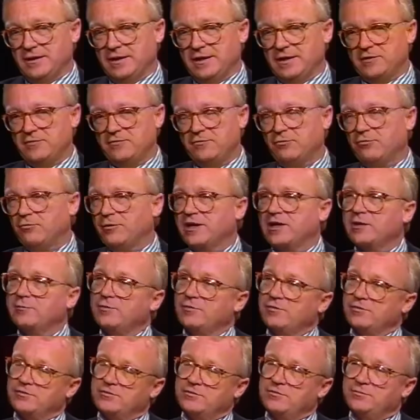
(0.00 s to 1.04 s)

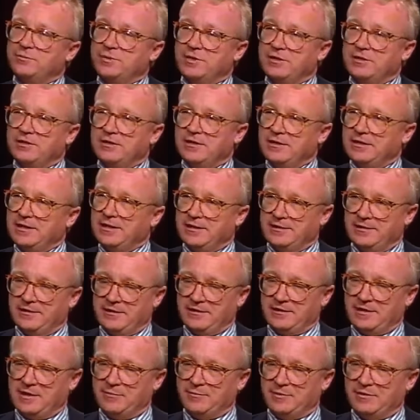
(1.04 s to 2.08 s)
incredible stupidity and
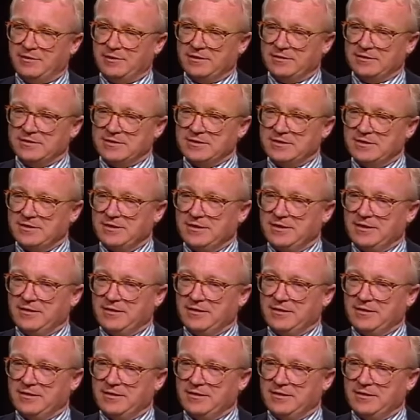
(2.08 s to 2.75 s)
incompetence,